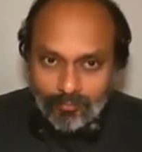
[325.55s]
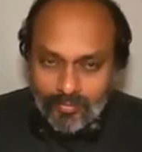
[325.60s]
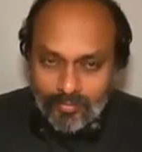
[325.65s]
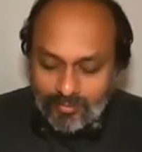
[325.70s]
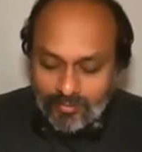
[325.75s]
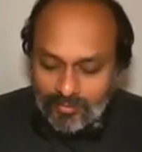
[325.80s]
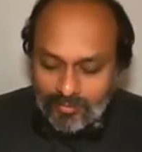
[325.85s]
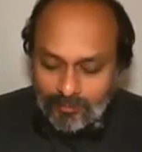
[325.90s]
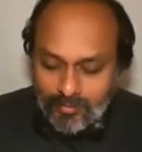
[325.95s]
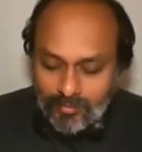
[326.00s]

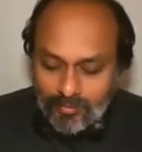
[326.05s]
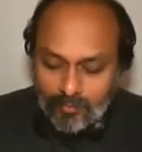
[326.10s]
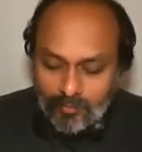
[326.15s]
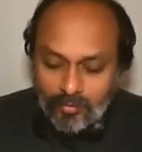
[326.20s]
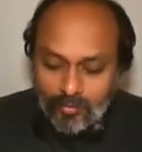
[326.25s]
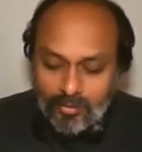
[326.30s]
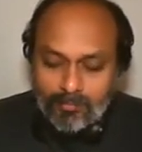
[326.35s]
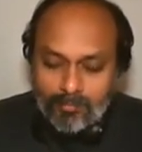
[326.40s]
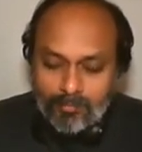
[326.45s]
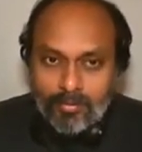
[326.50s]
that will be
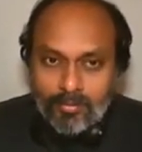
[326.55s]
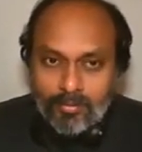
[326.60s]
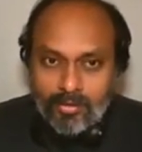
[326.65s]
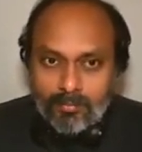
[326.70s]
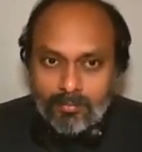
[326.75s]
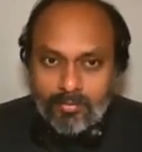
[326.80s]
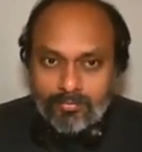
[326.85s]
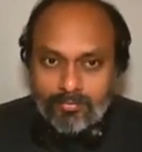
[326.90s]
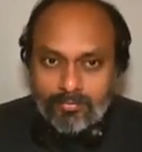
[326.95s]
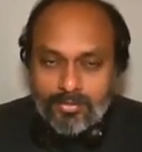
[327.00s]
equal to
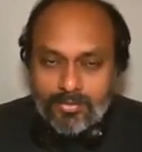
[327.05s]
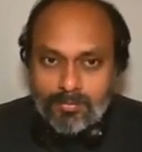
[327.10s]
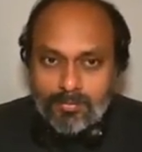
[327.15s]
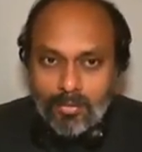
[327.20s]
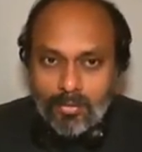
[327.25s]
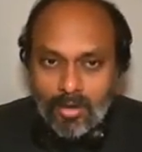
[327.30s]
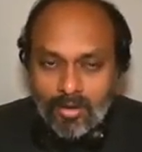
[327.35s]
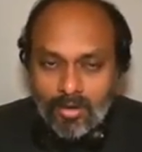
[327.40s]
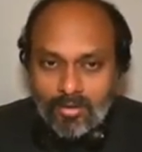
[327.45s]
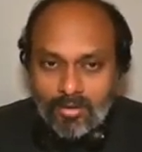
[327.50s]
momentum of this
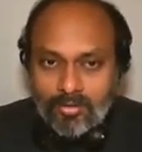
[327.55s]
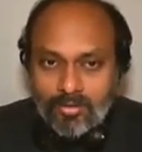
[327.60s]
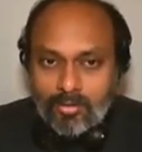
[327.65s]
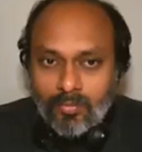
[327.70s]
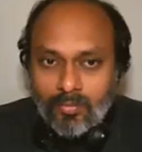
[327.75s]
block